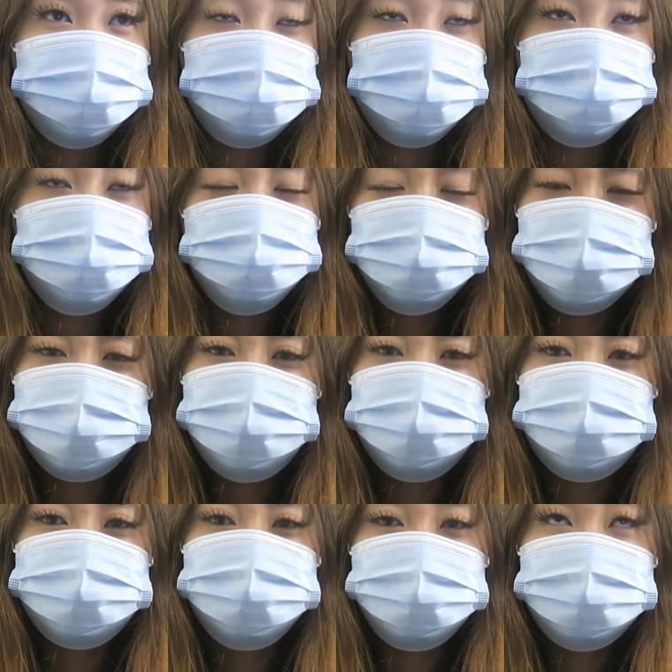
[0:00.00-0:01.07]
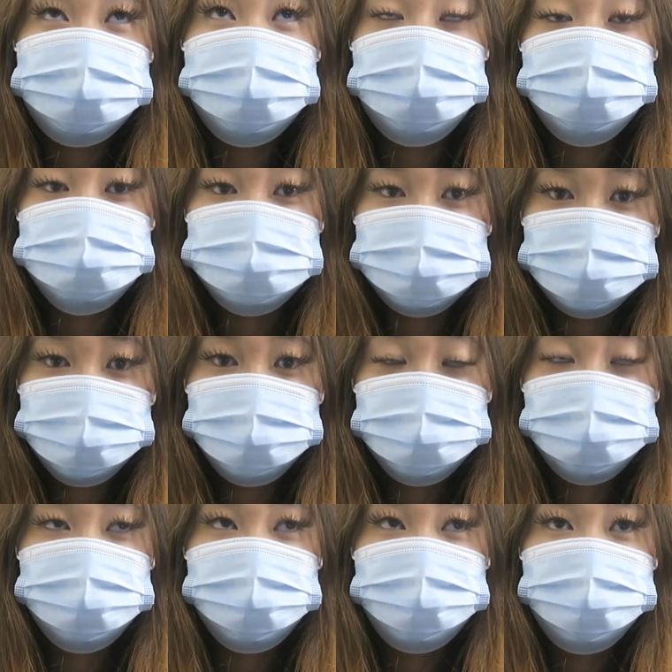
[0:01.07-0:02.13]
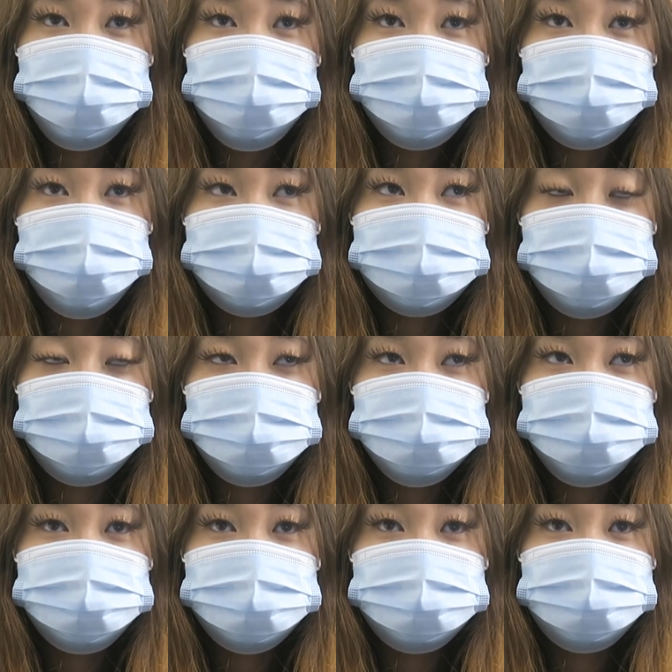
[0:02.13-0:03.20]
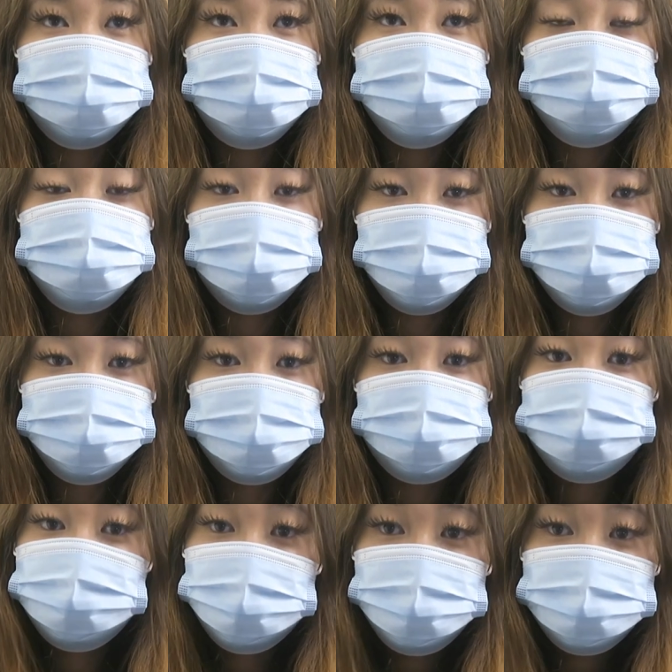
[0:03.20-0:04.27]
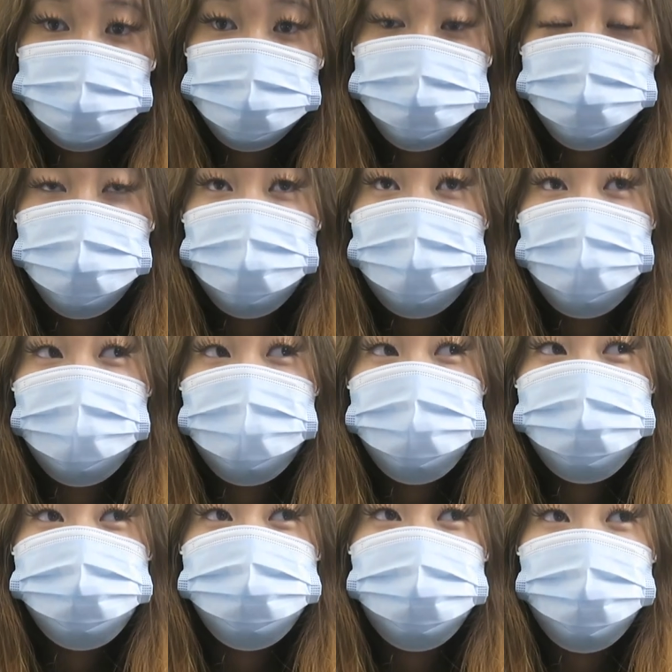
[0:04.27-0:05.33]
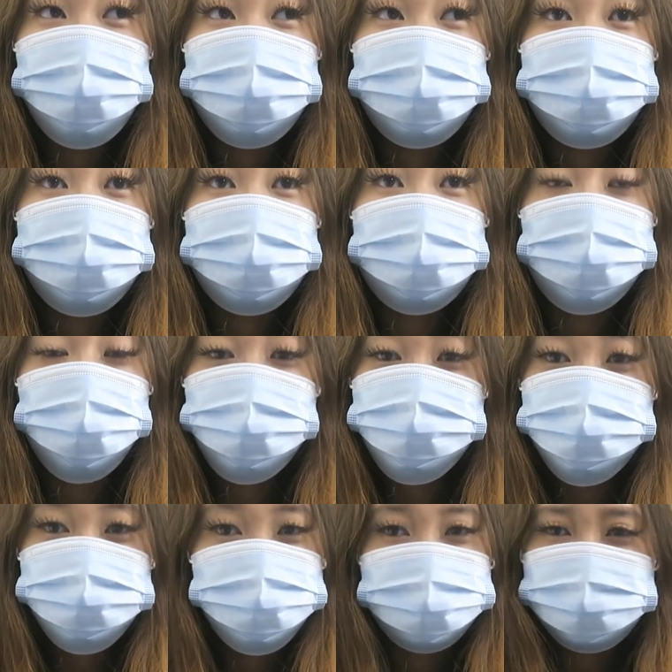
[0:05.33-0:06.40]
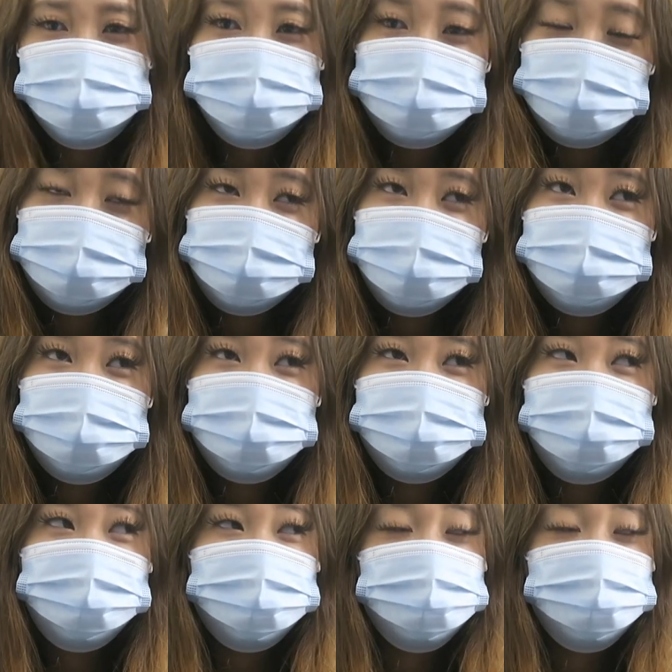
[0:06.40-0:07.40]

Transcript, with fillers: in the summer of junior year to senior year, and now I'm going to be a second year in college, so I just don't want to be here anymore, and